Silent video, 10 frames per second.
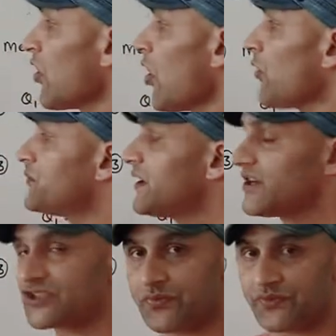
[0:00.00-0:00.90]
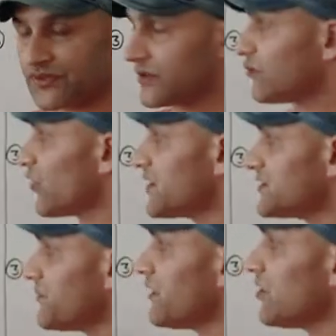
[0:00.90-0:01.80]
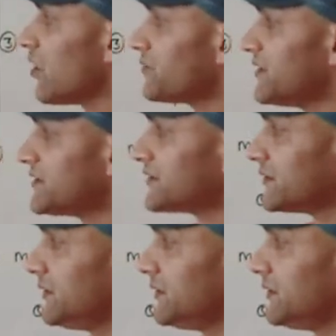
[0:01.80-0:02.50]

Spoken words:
of the distribution. What is the meaning of this?